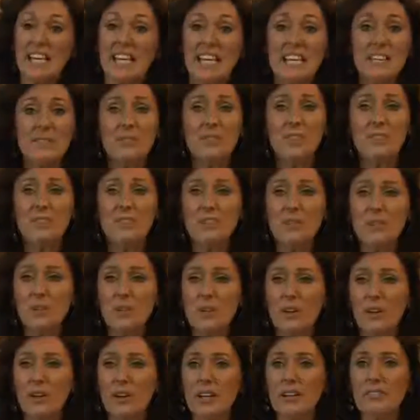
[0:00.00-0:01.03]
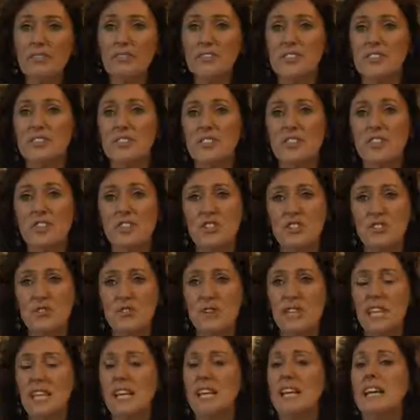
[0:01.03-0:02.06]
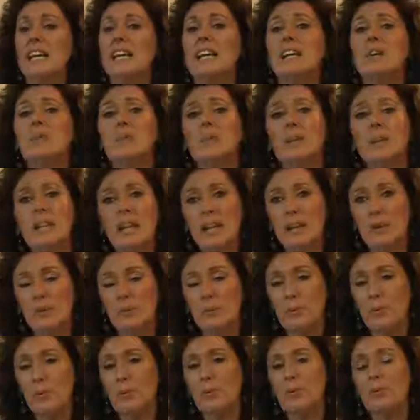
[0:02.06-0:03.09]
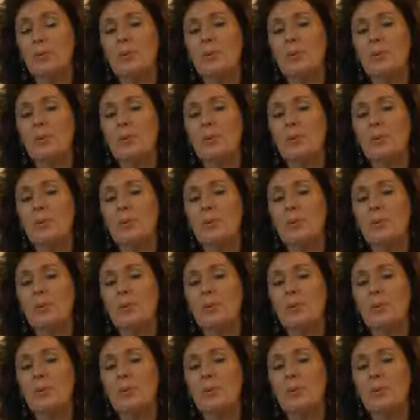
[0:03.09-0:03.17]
Even if you are going for surgery, it will help you.